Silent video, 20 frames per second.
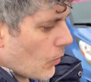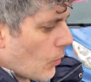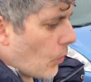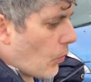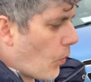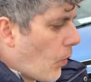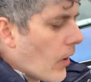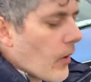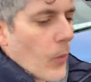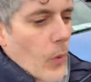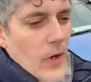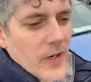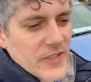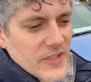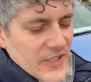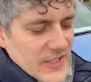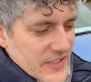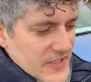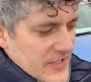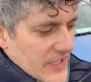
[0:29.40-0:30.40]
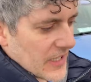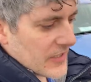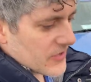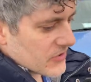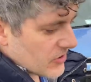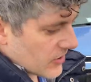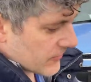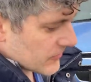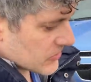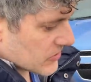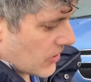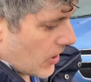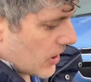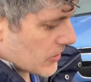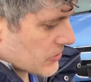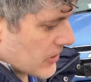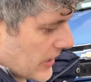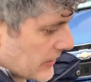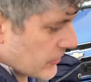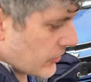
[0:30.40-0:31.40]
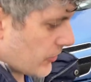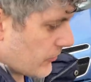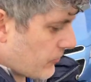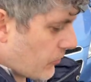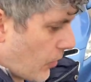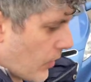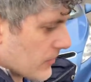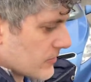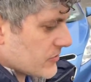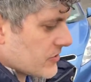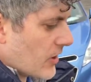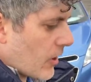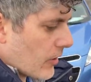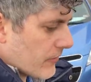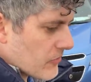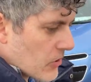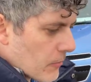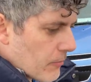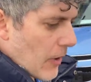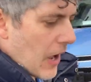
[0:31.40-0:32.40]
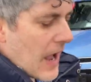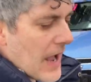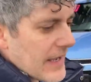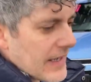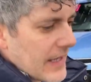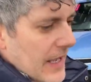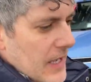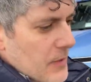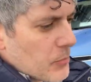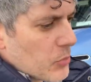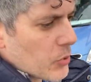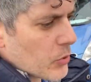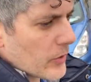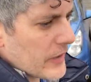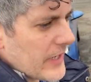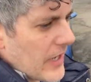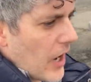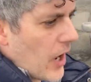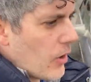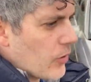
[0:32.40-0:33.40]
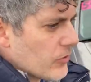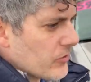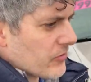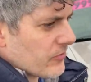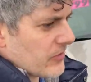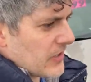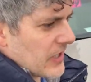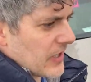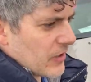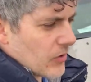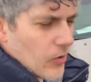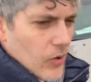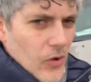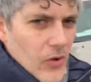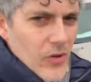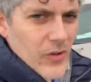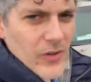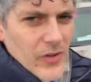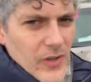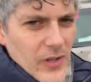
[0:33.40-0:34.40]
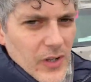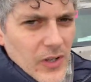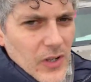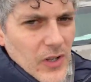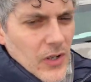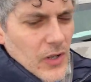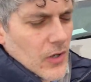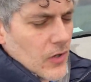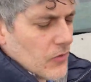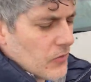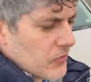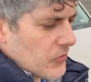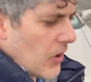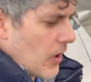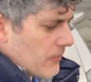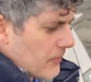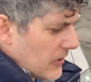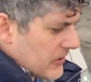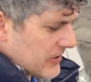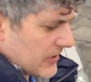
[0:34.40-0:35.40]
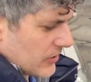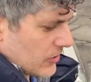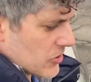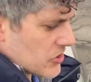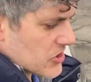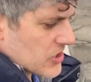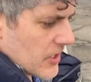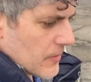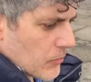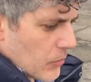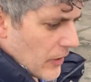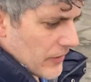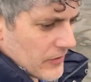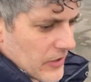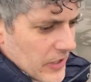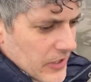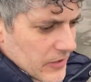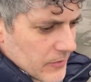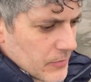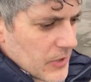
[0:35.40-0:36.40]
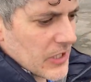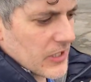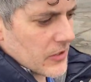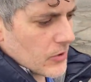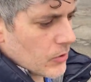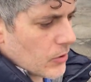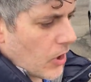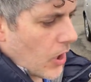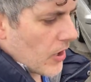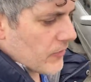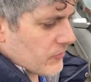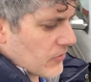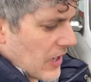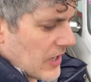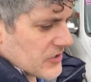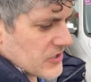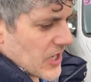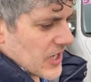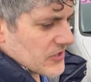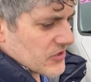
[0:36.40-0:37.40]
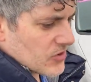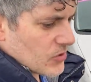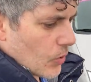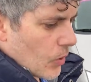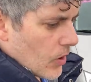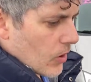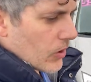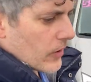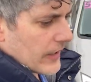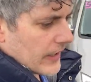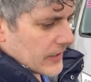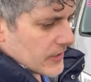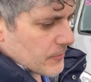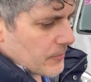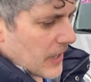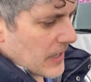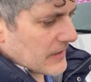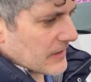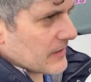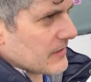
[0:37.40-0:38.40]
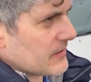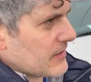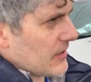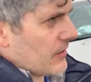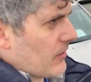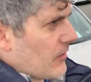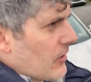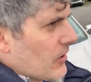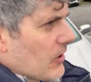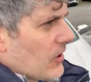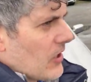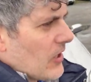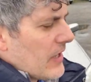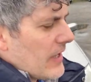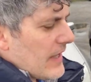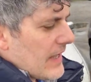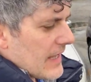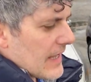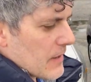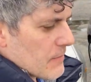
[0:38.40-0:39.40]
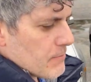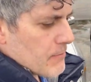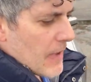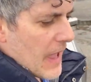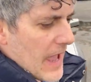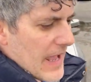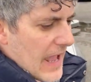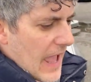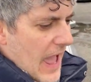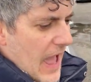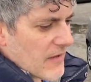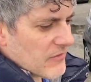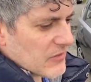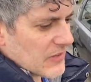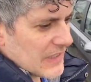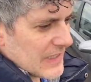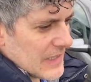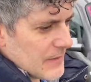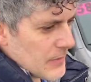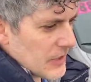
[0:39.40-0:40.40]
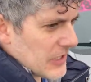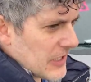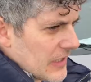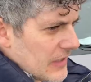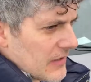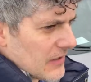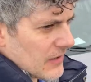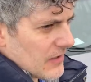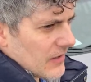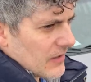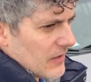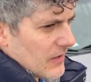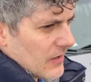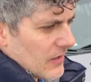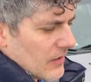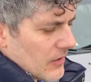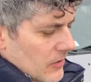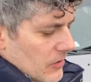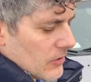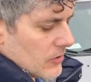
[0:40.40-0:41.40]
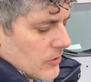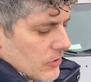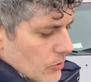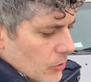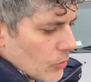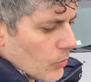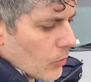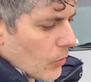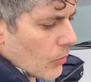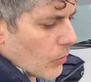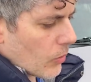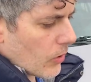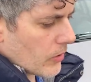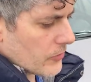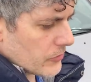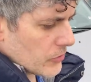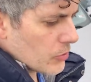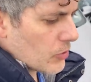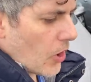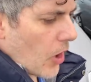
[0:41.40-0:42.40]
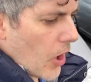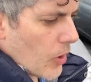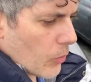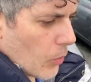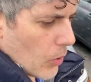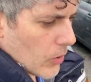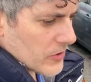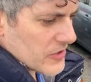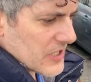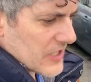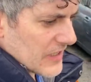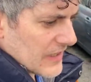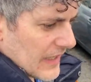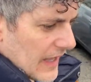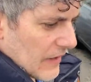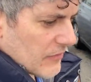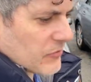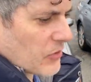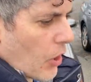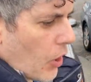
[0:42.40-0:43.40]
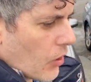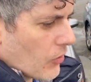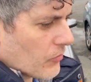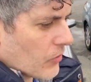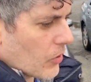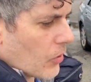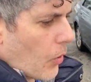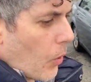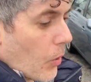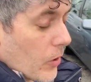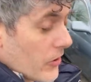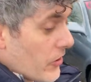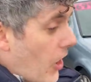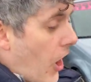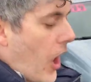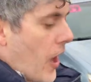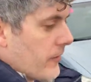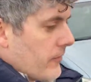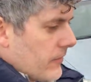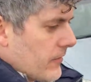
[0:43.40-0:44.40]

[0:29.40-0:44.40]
what is an extended service contract good for? So if you're buying a pre-owned vehicle from a dealership, whether it be a new car franchise store or an independent dealer, it may have limited new car warranty left over or none.